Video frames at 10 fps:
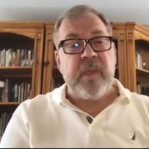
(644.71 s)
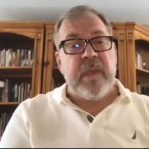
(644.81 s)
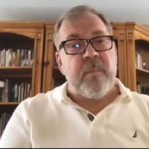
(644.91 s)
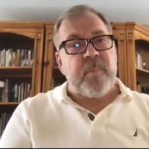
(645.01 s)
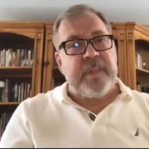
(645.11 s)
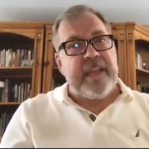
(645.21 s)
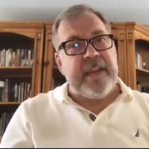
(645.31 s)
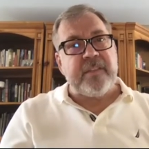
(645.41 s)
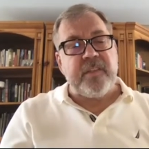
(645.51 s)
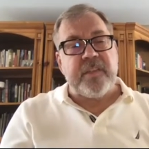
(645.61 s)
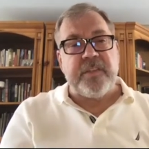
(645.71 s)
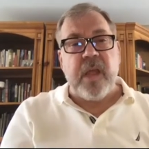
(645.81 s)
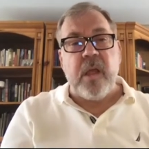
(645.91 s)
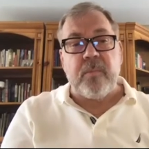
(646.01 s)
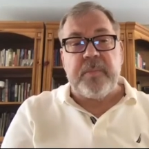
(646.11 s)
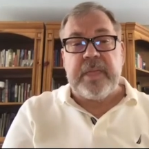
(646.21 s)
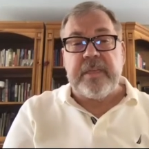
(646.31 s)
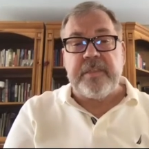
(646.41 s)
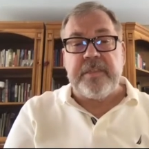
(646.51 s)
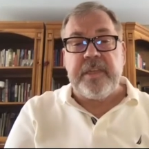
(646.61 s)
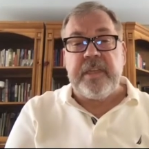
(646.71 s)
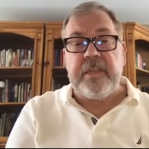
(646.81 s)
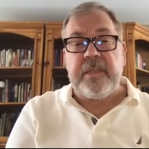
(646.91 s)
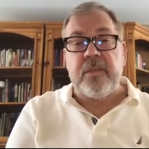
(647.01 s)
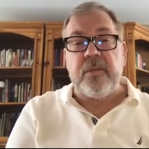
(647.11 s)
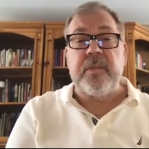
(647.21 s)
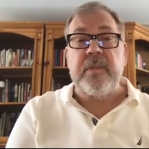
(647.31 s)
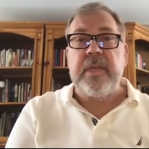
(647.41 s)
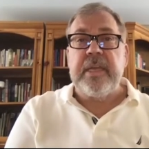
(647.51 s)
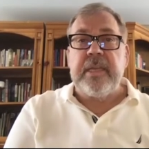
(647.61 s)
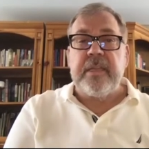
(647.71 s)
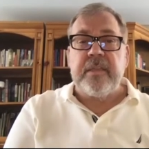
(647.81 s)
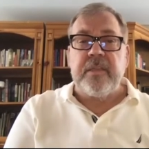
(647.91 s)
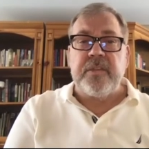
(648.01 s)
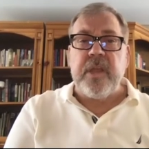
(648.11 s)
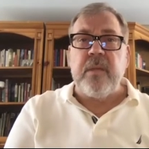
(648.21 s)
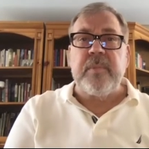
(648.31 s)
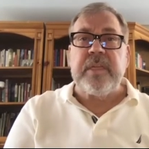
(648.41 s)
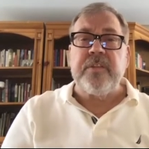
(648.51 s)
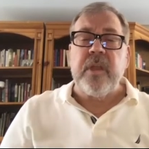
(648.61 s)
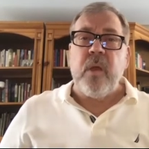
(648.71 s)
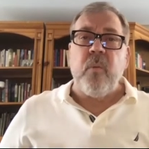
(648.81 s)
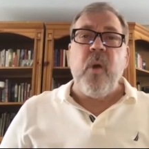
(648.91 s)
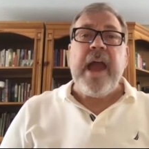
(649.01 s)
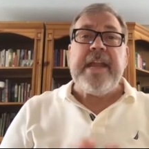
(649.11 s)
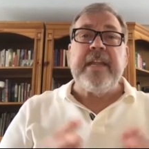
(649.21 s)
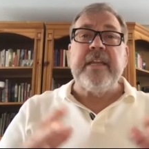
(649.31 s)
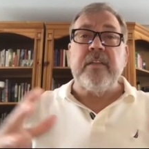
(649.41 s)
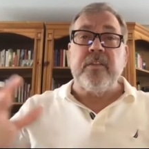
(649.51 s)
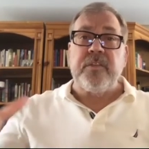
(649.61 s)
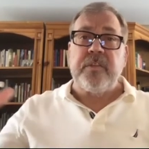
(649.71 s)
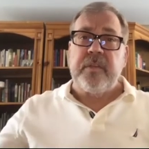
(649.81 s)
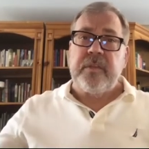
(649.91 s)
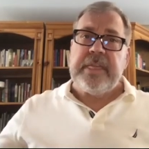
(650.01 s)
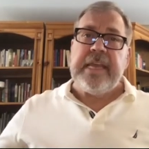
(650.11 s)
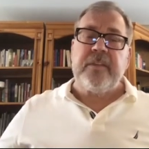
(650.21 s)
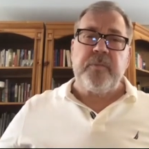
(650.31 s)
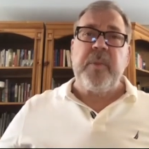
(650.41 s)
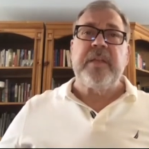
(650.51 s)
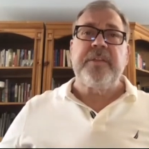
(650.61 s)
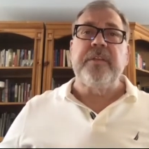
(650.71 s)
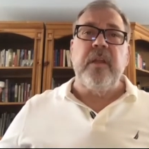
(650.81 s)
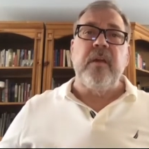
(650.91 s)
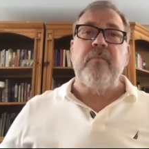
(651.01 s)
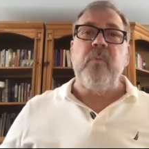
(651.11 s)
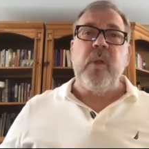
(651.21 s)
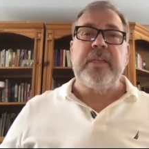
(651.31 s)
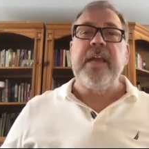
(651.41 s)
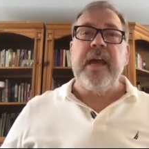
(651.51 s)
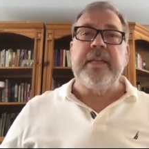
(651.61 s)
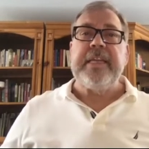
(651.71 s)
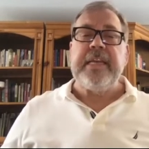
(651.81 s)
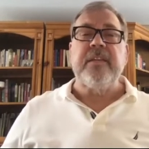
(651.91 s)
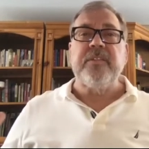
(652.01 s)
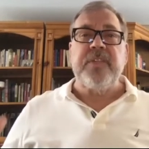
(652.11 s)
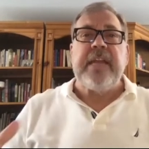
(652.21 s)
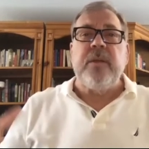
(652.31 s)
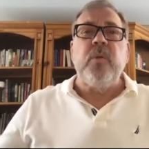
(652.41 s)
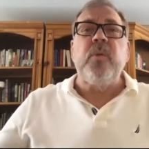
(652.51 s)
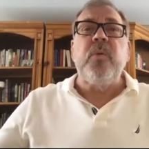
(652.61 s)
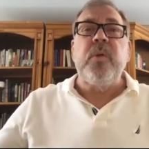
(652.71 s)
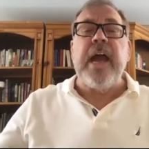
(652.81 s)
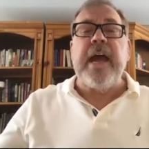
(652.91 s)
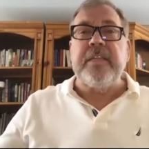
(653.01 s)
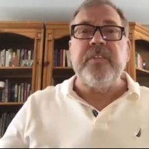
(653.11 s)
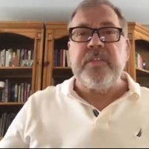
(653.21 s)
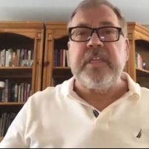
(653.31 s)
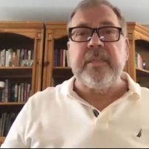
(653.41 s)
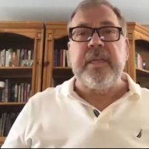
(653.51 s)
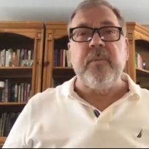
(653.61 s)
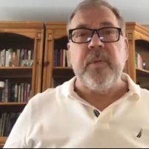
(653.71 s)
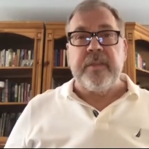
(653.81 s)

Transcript: But then, as the psalm continues, the psalmist widens the expression of what God is and who God is dealing with.